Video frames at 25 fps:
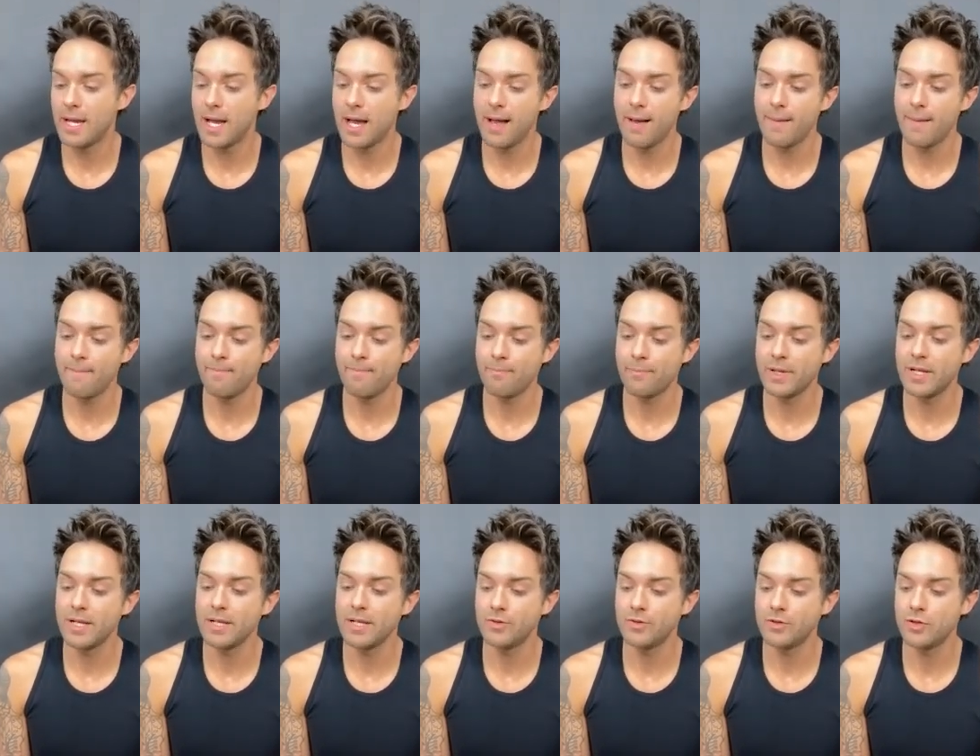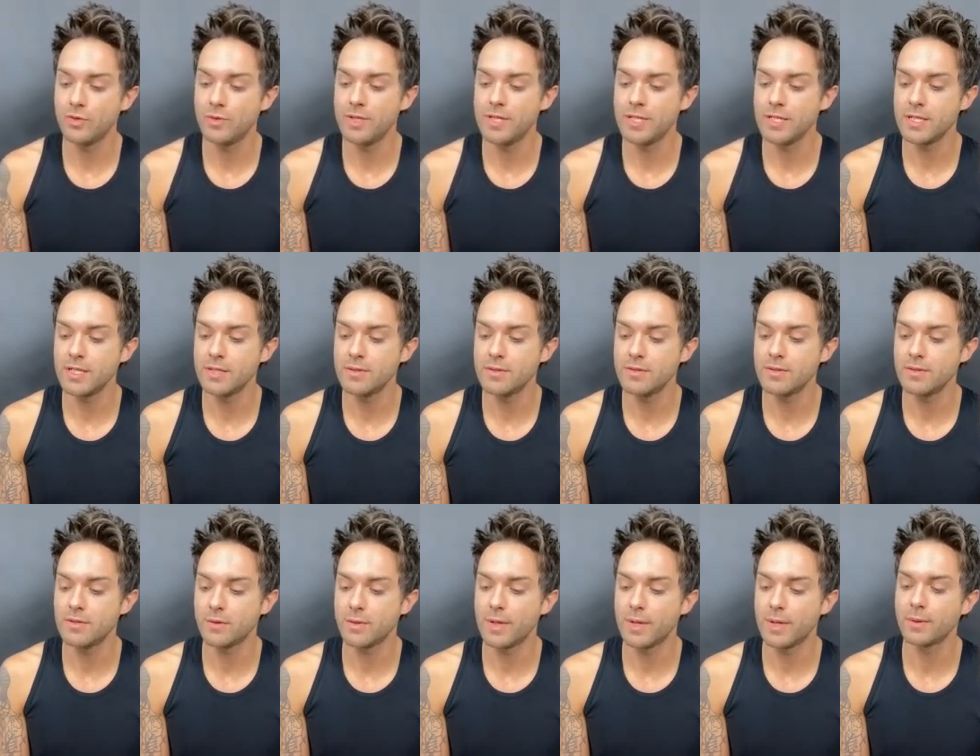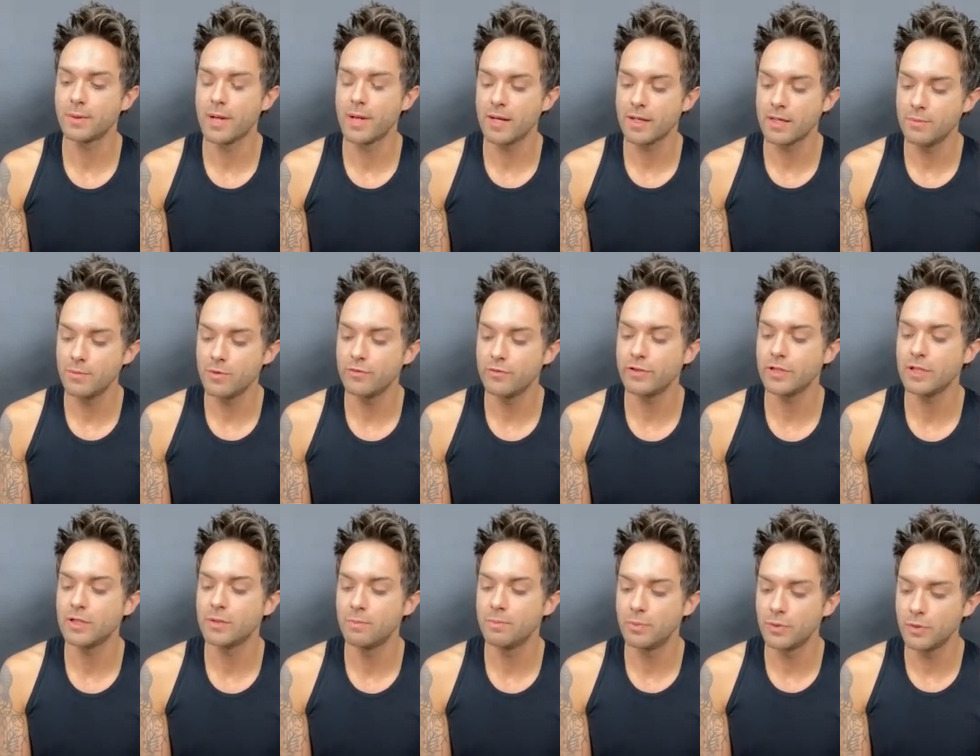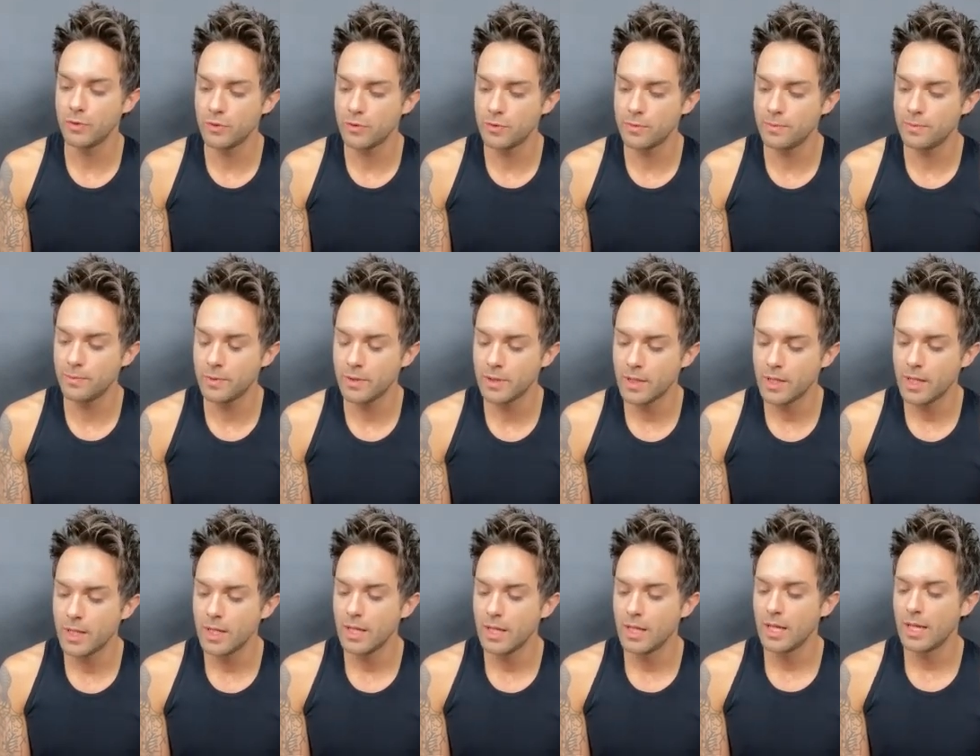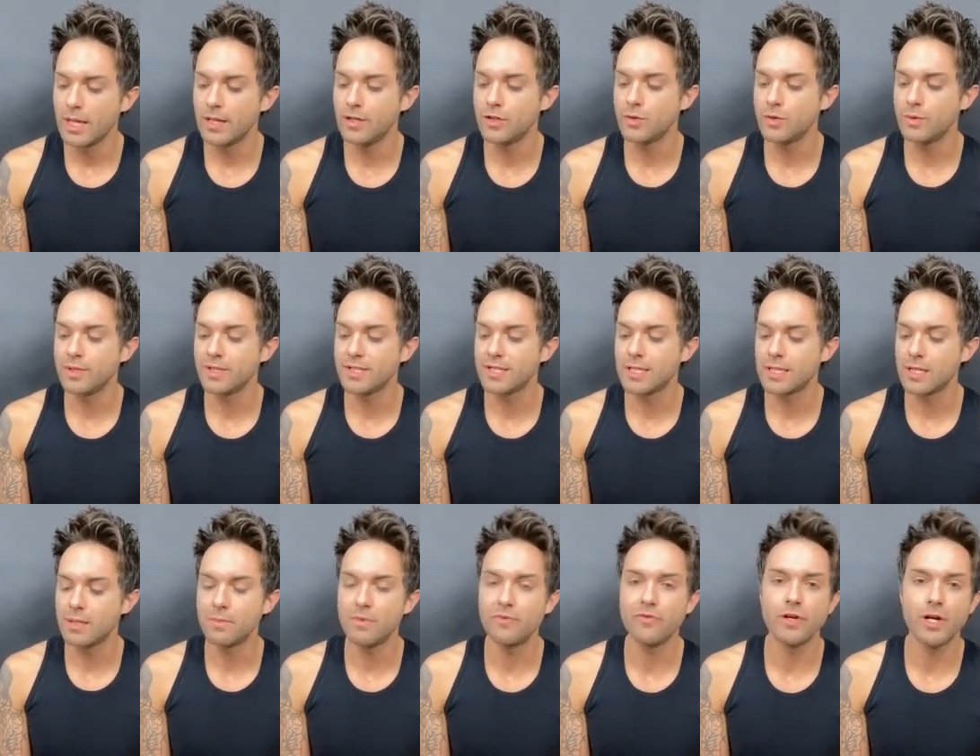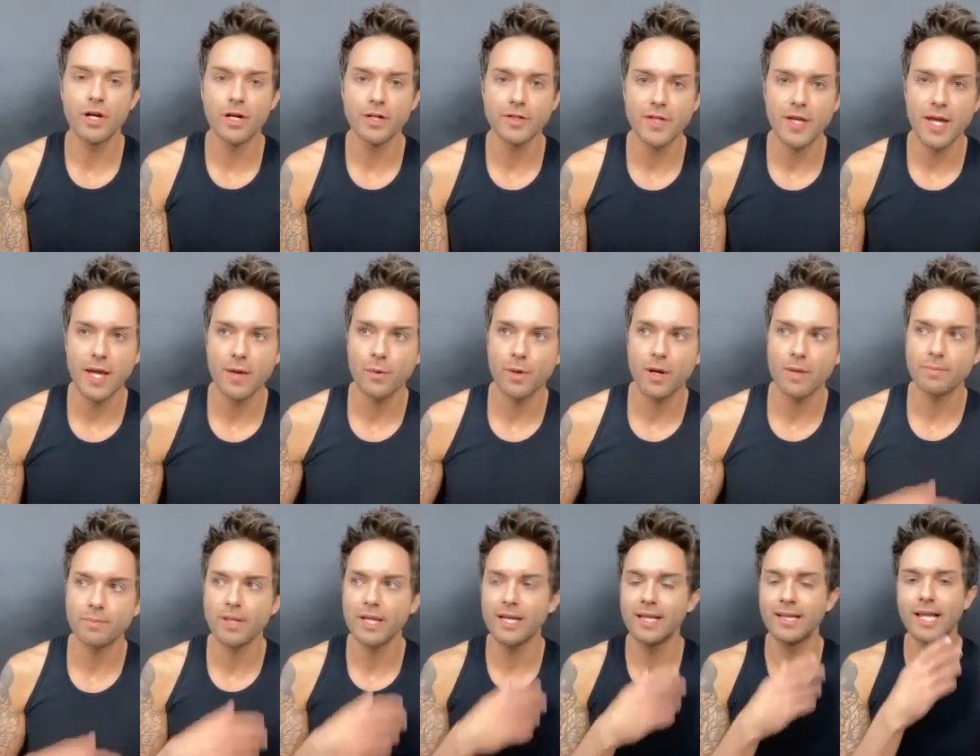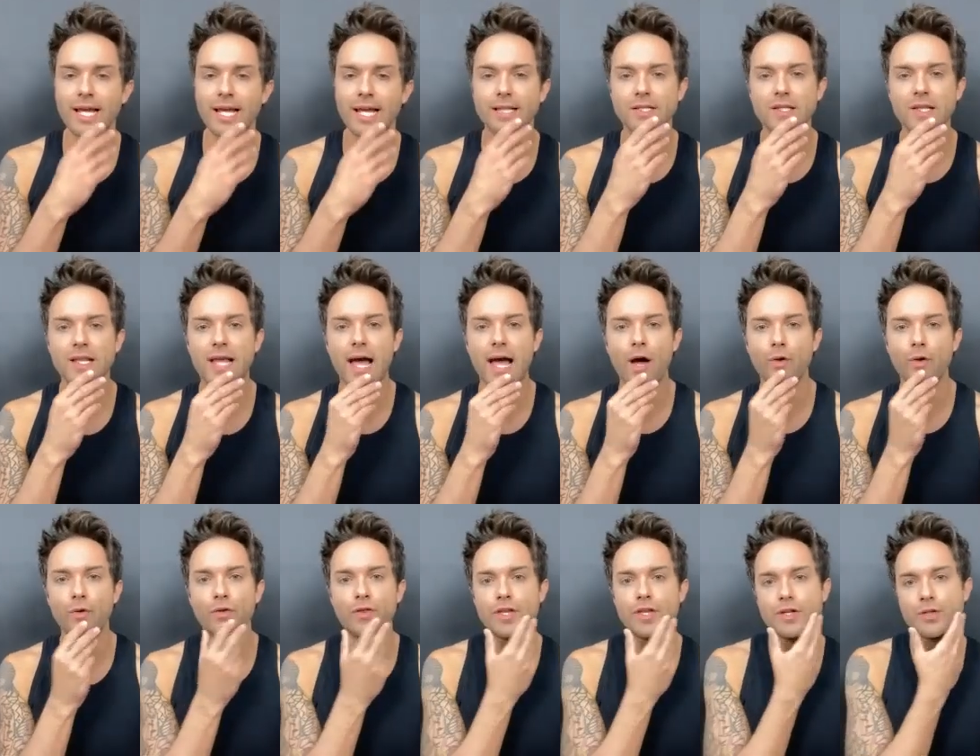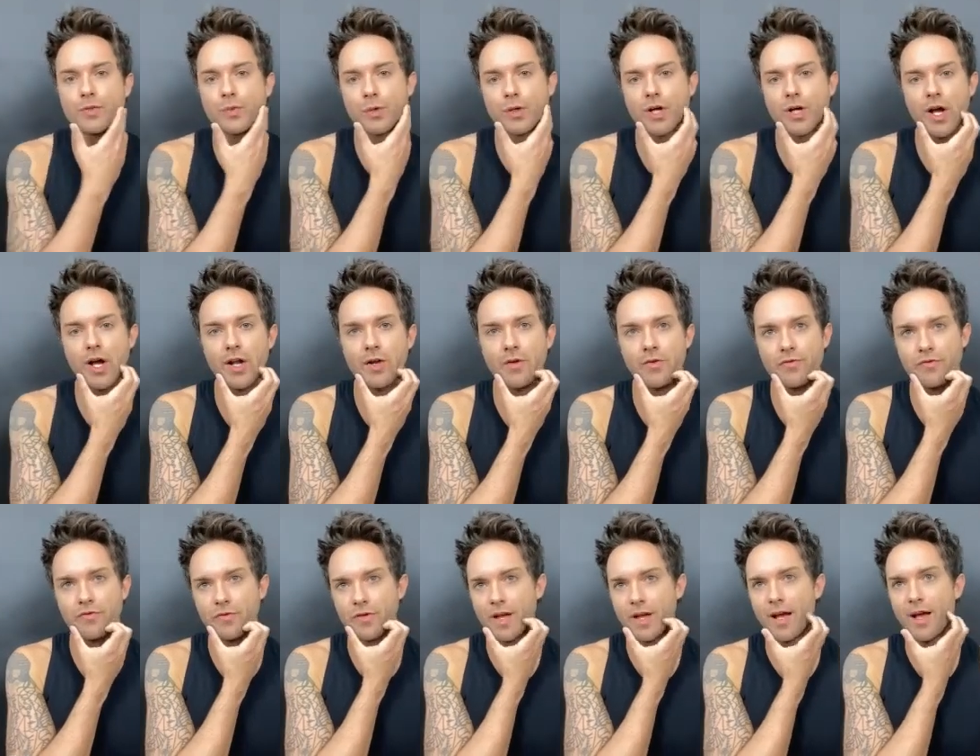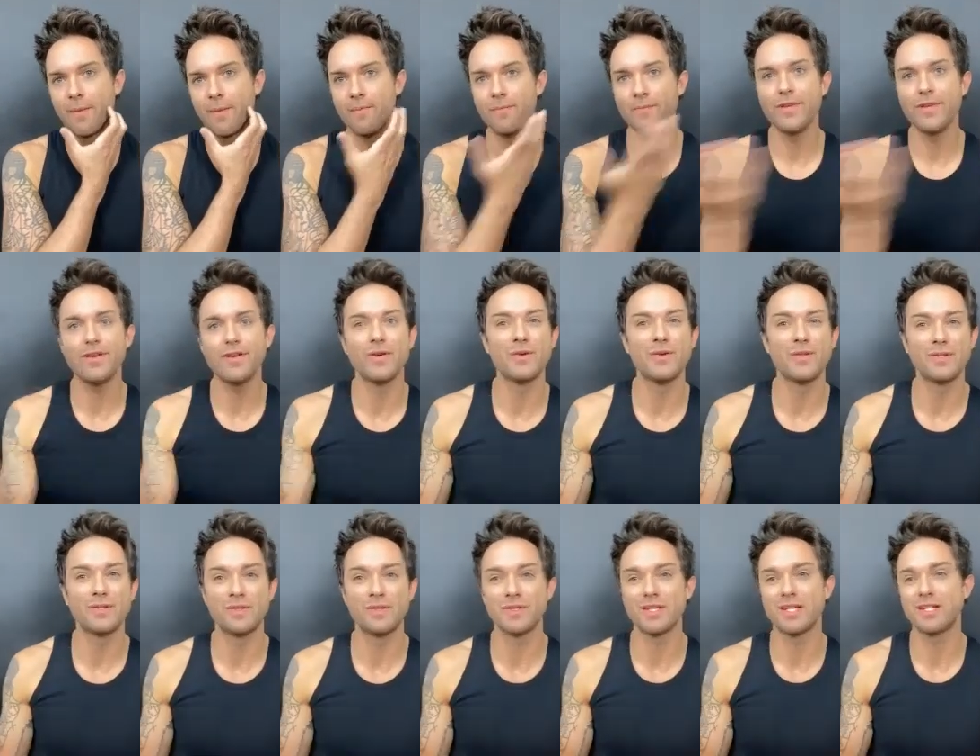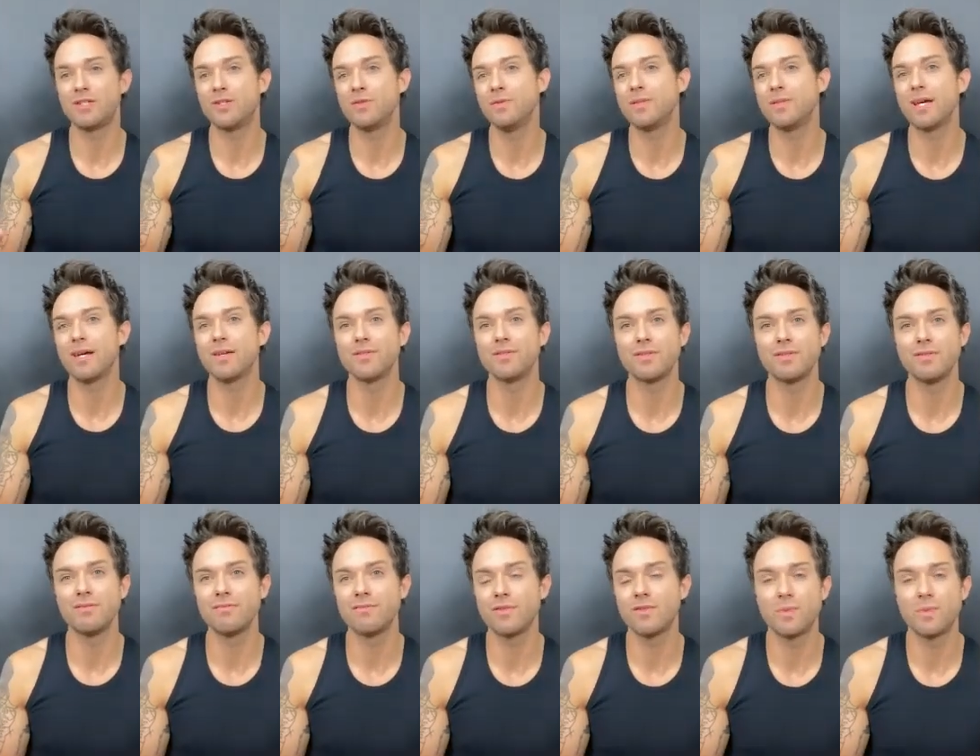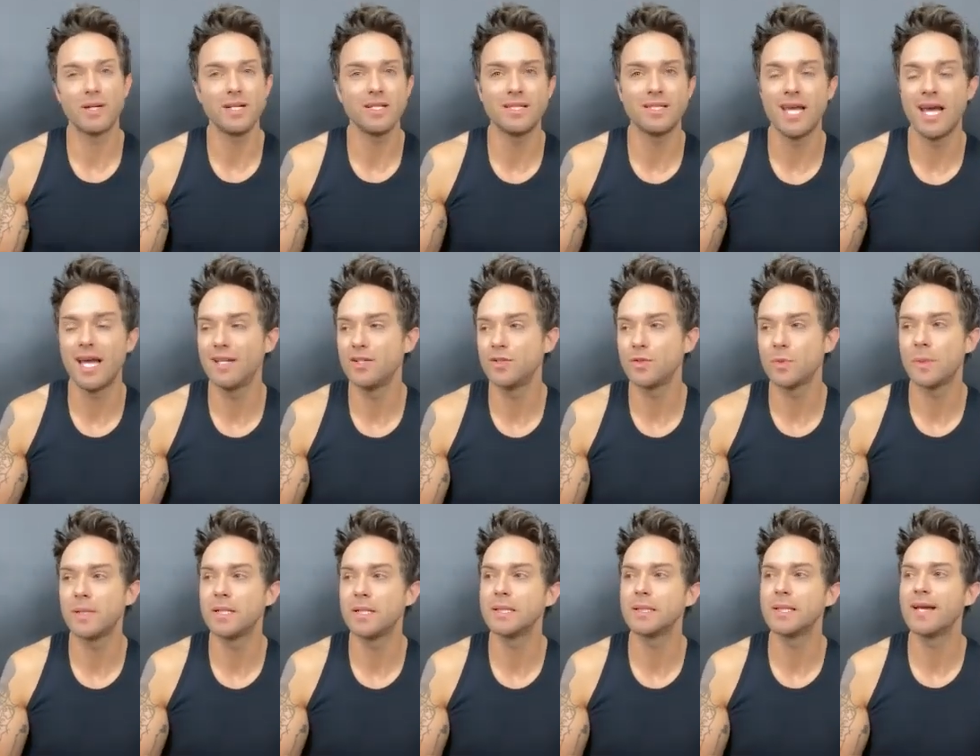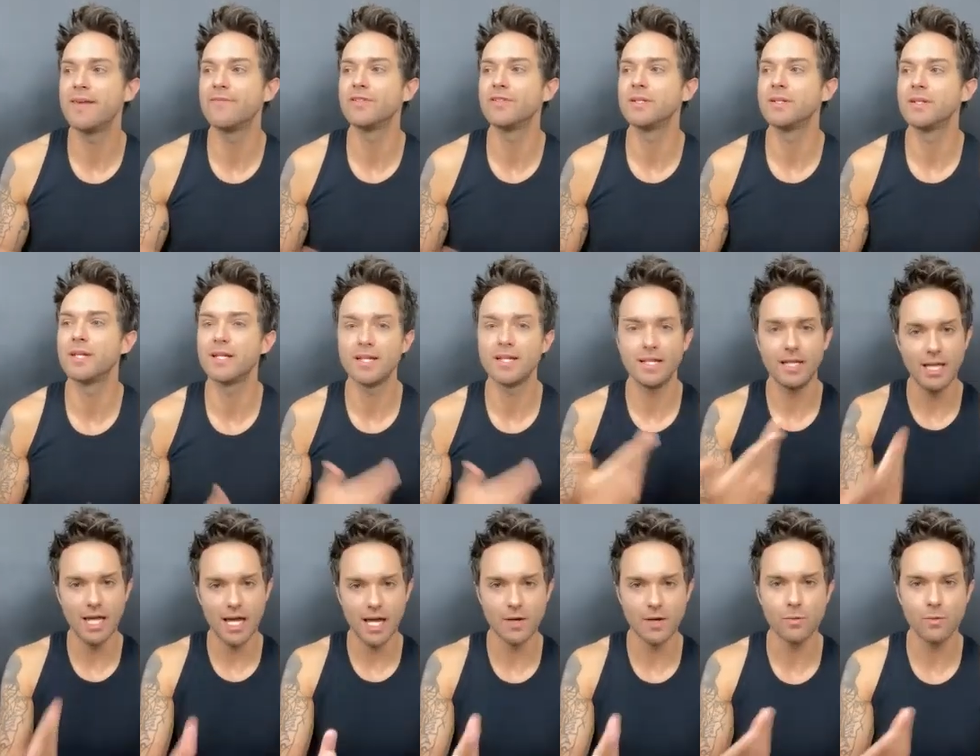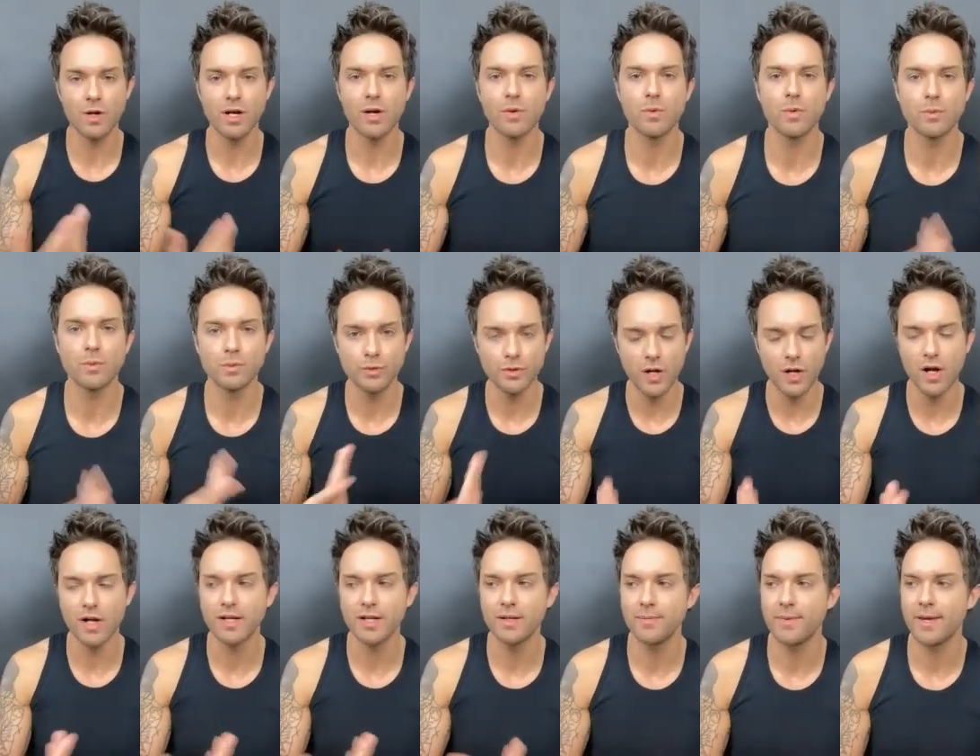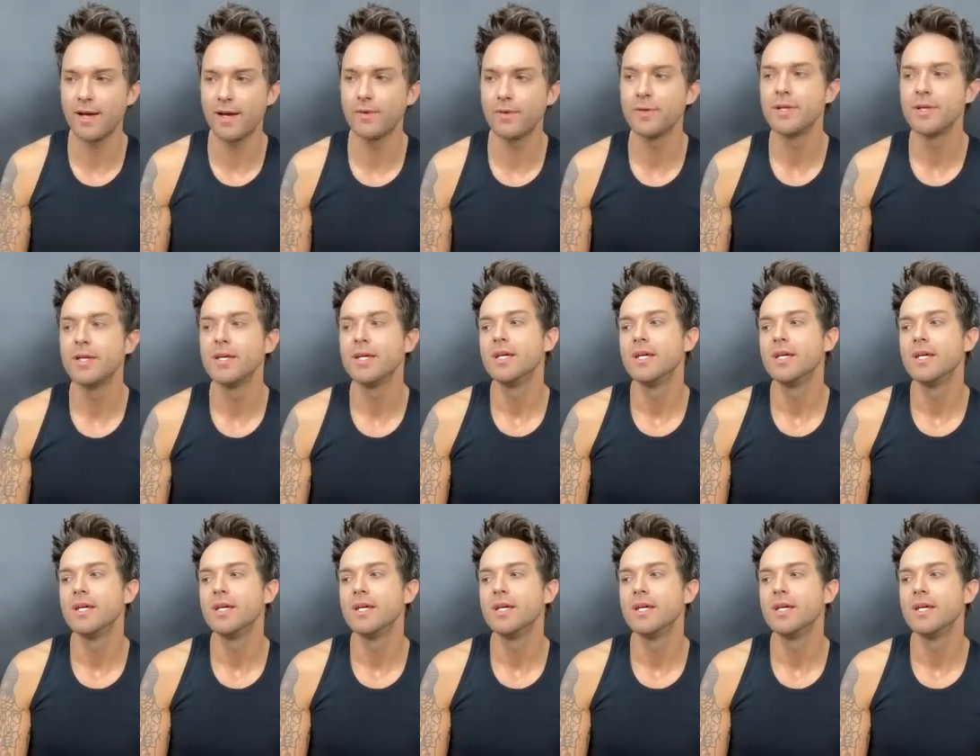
But doing the Greg Araki movie Kaboom and doing Cinema Verite Lance Loud. These were kind of, and this is like 2000, 2010, 2011. And again, kind of what we're talking about.